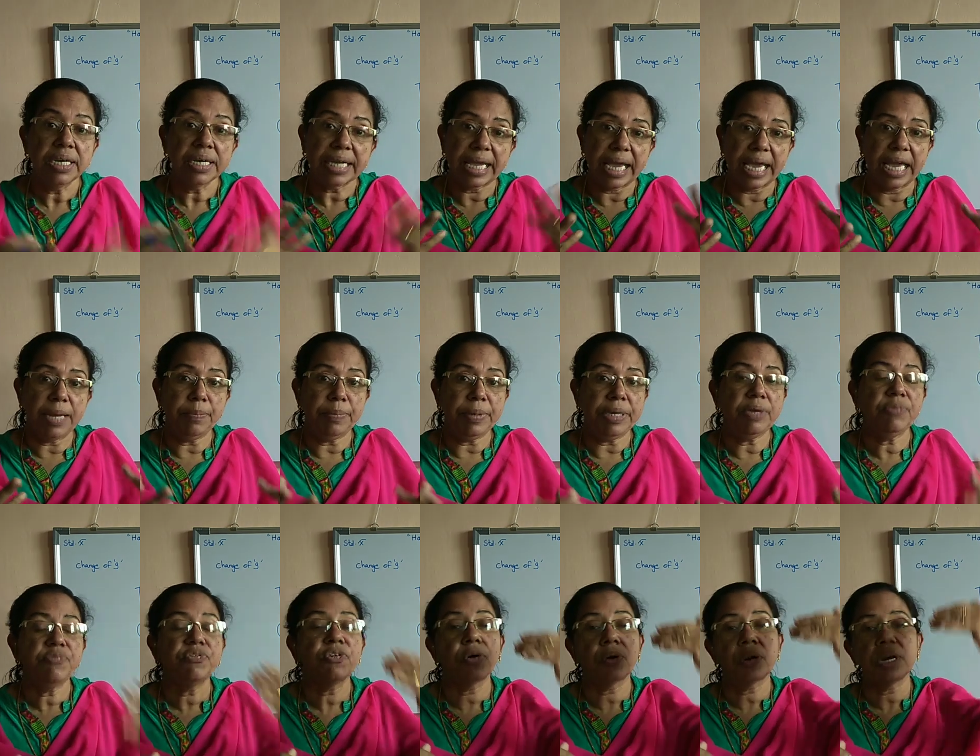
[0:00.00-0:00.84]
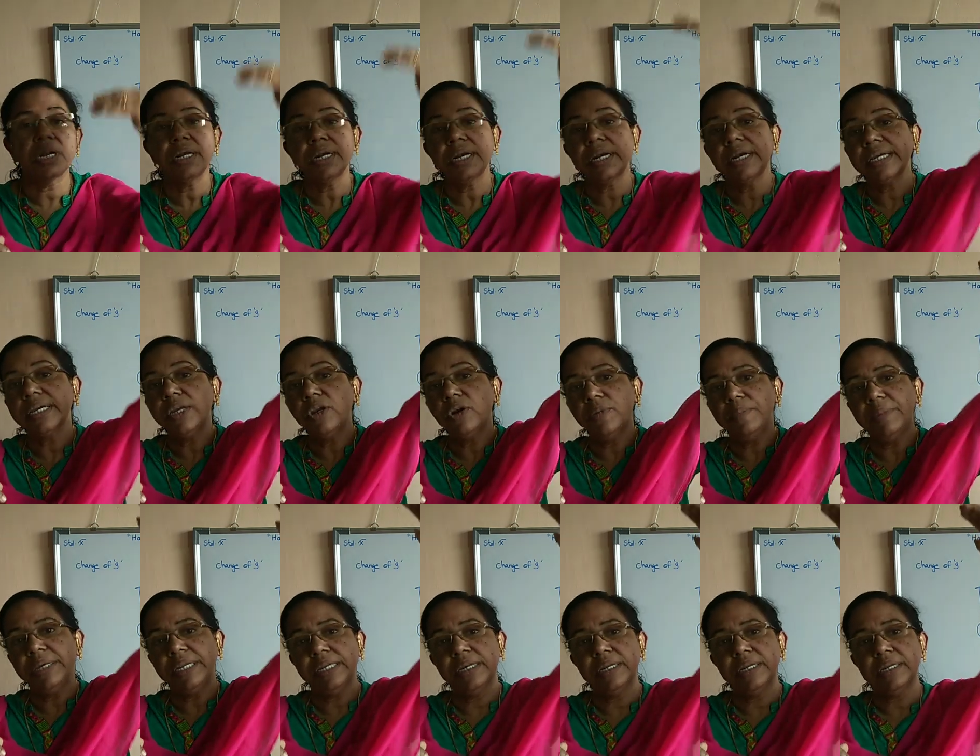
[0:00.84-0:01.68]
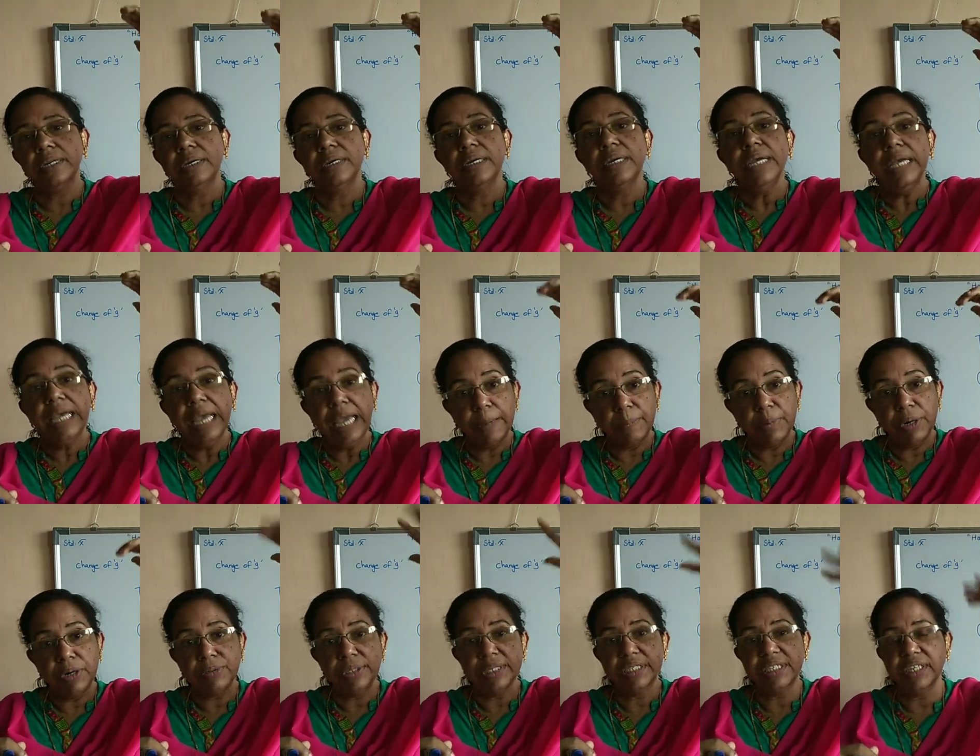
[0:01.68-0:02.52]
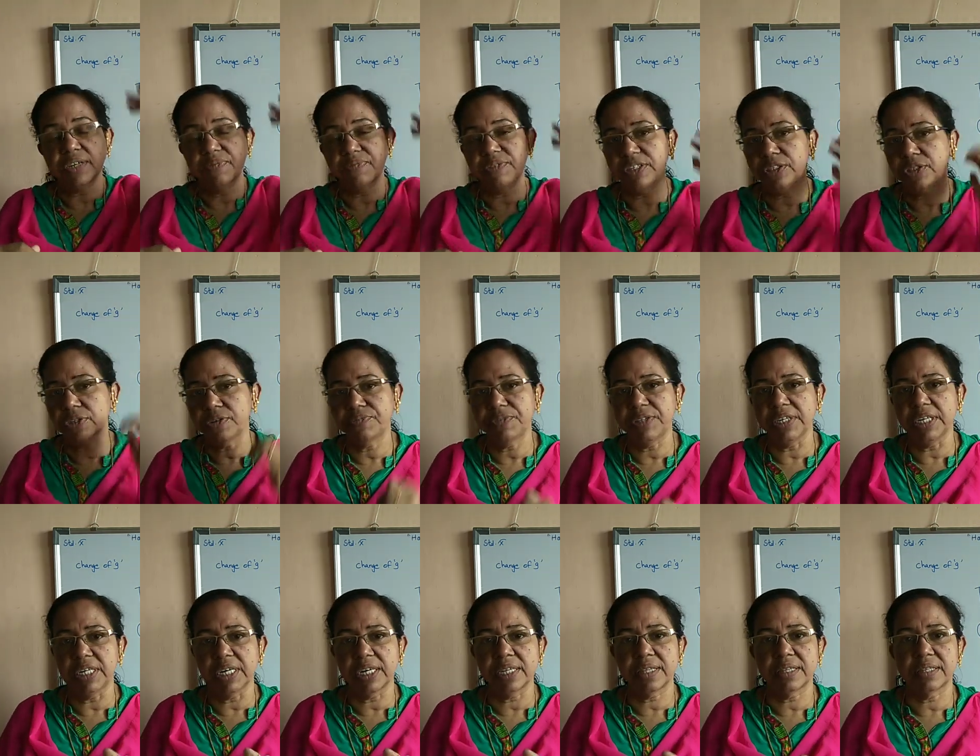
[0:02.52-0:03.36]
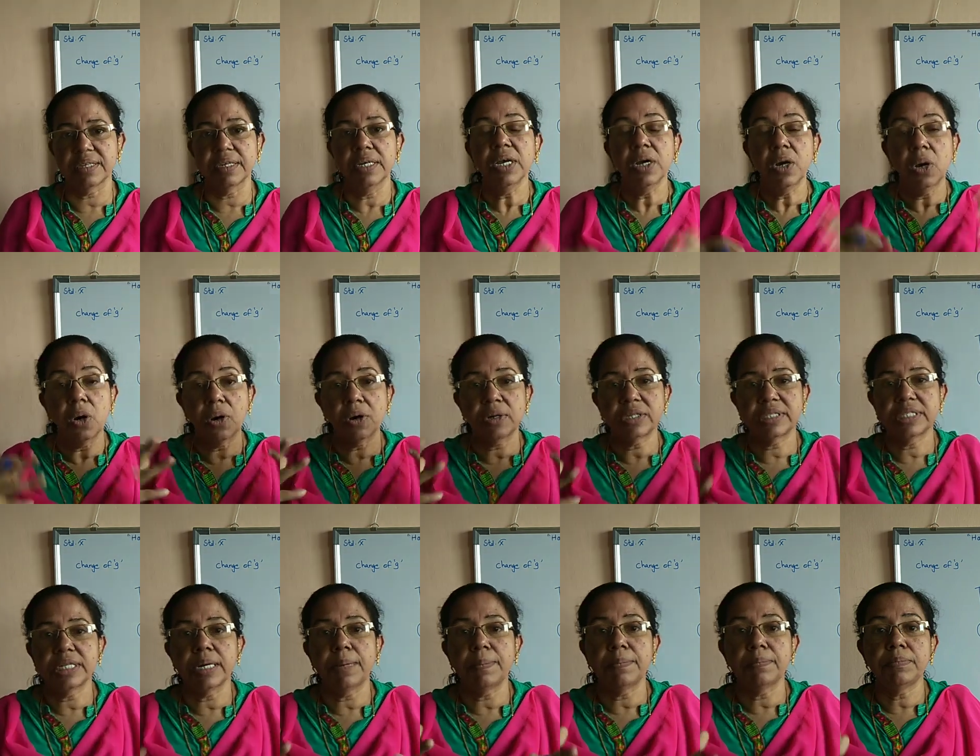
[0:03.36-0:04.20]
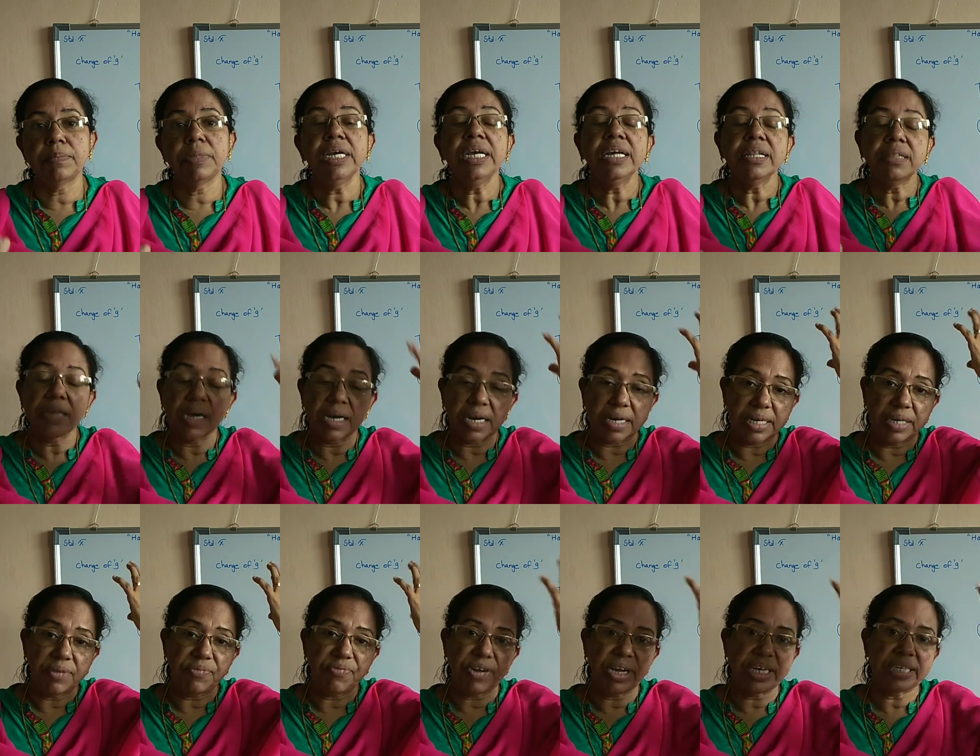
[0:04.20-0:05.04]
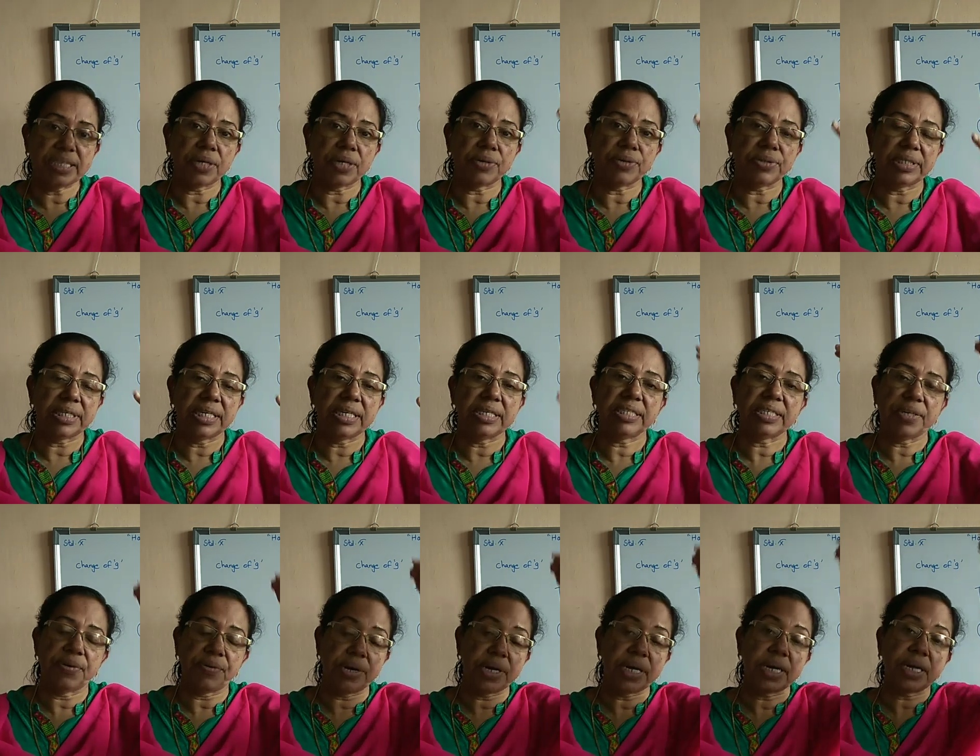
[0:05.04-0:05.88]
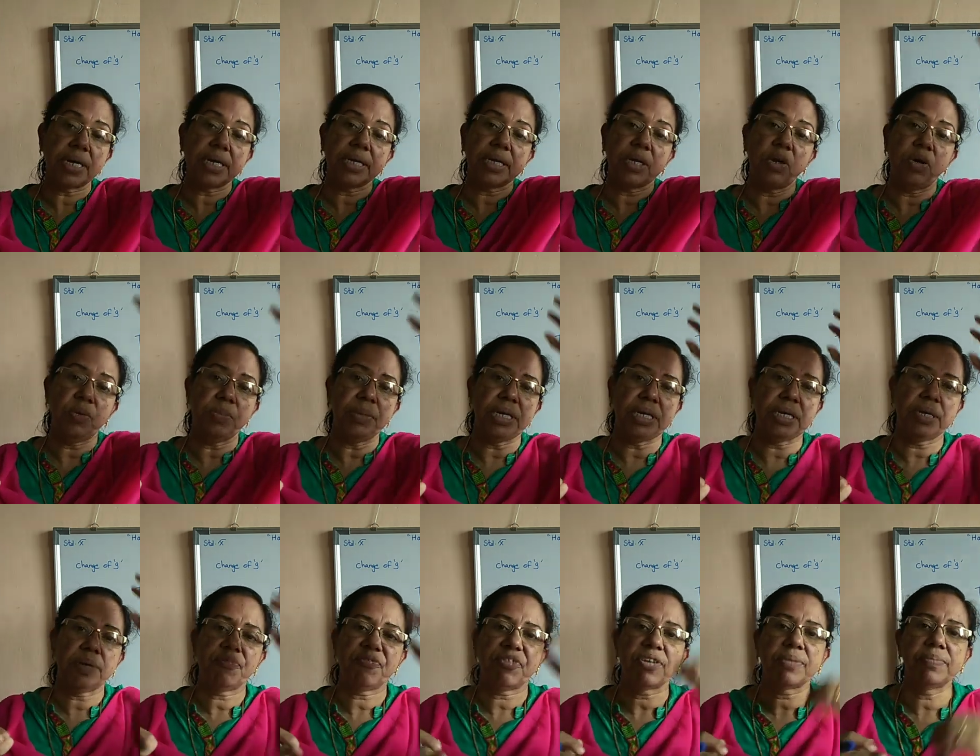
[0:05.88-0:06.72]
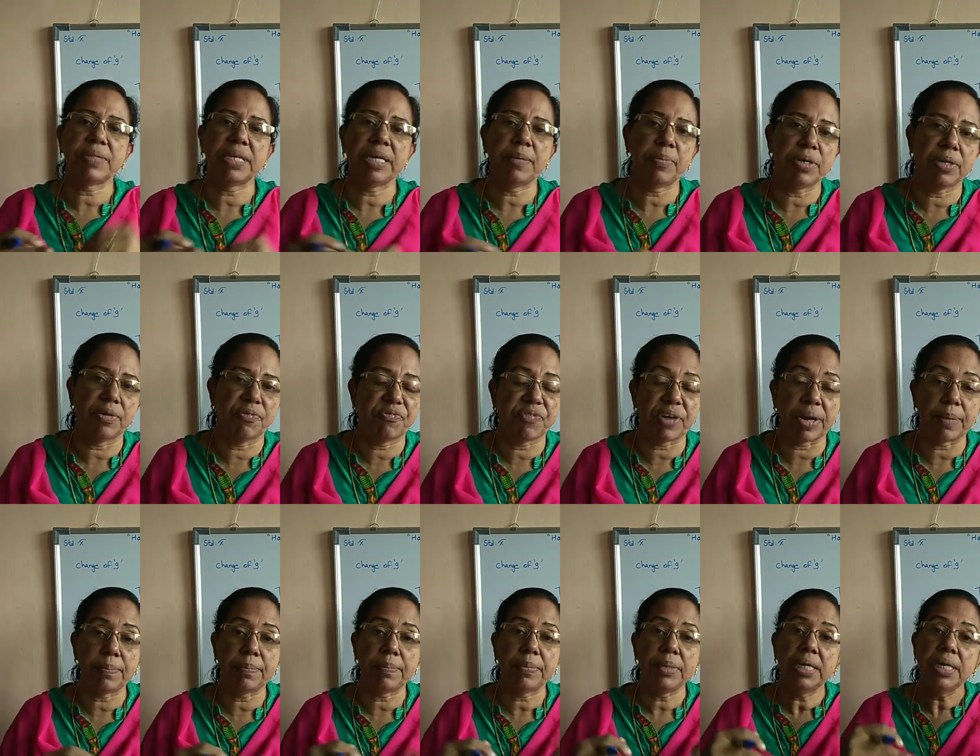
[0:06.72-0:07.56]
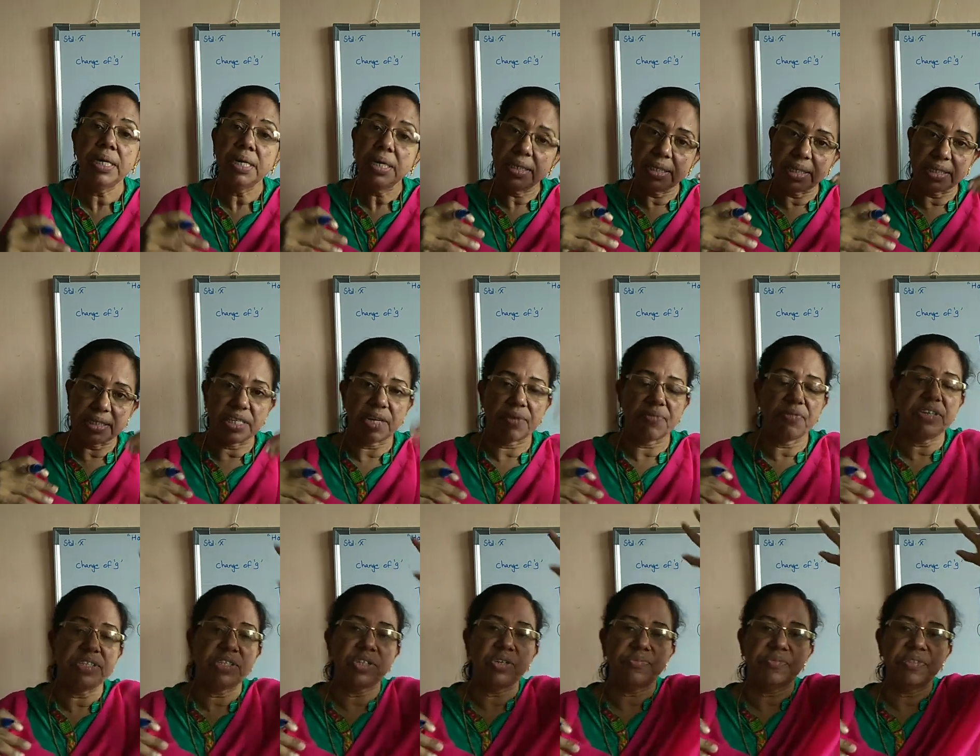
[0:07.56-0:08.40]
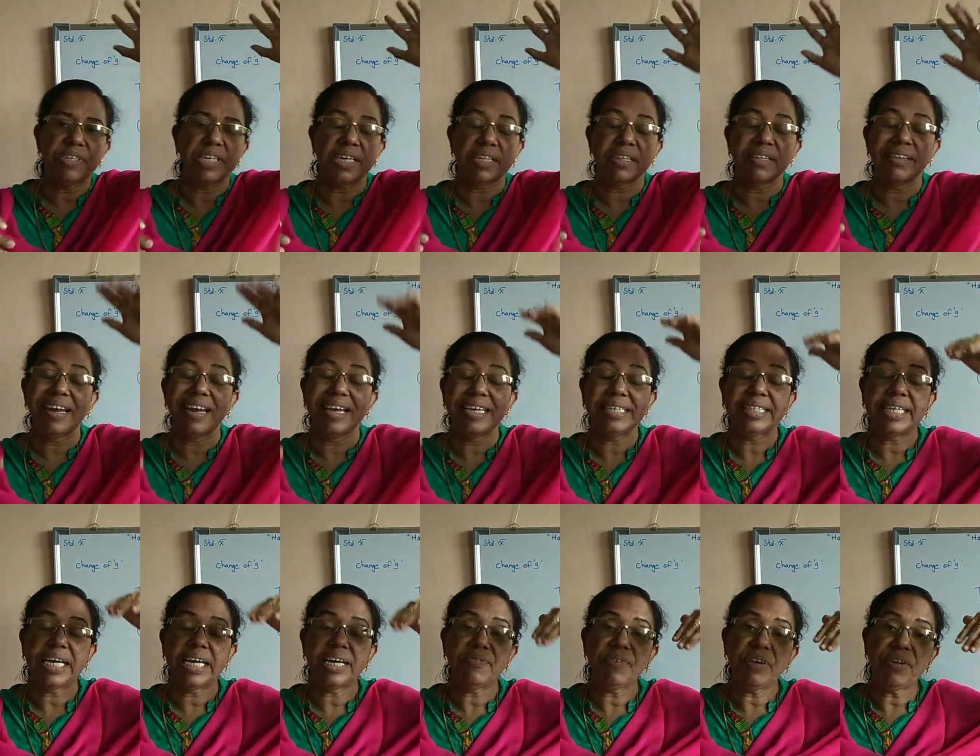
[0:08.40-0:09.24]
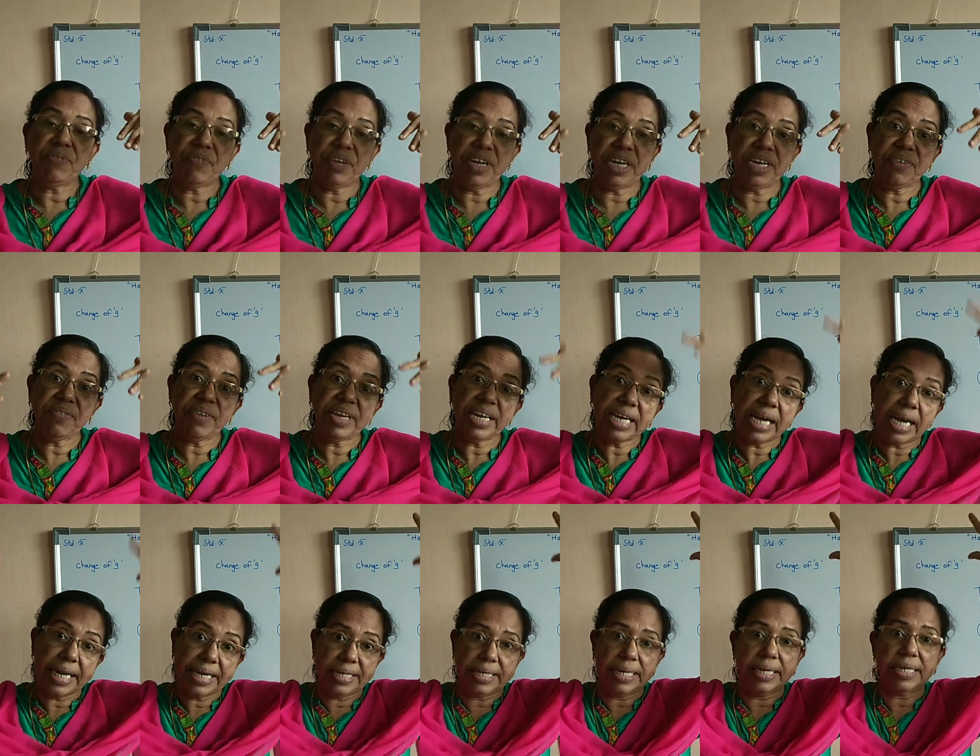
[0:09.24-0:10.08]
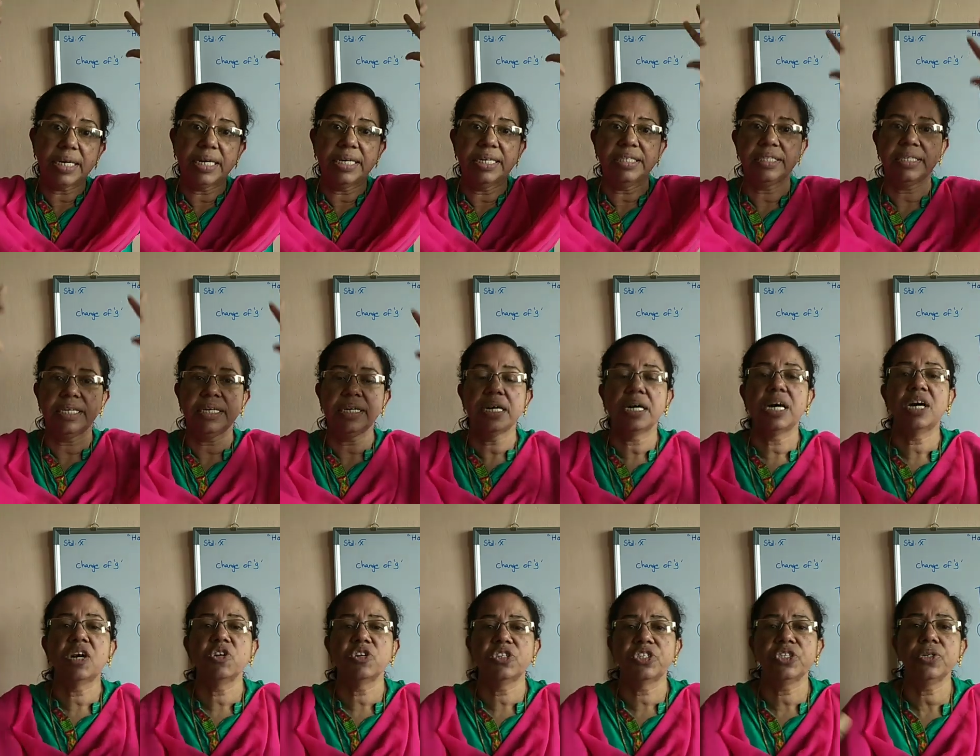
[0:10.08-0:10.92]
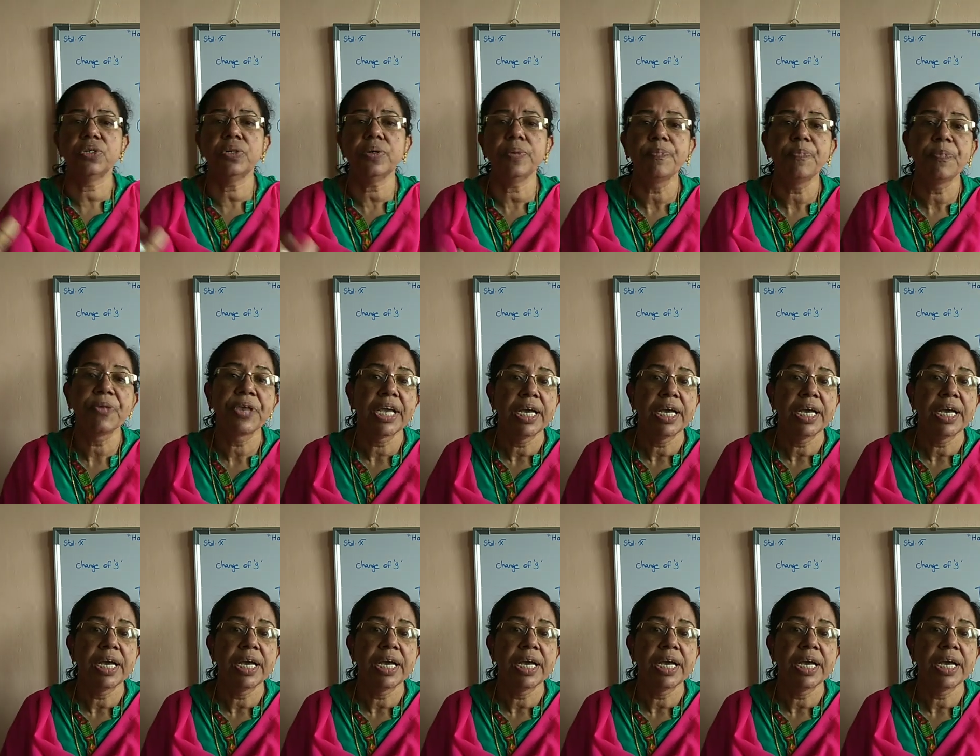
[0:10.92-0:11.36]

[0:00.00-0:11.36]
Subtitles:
Can be 400 kilometer above the surface of the earth, or some 35,700 kilometer from the surface of the earth. Like that way very heighted condition also